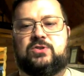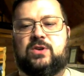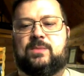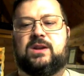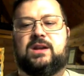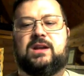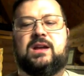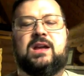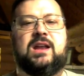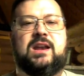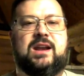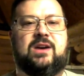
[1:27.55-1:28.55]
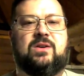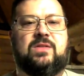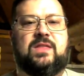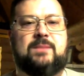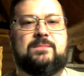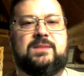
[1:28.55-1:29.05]
So I'm going to narrow
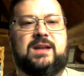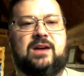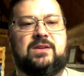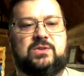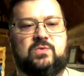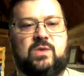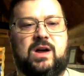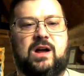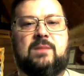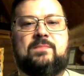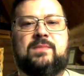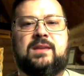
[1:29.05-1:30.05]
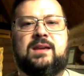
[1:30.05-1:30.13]
them down as well.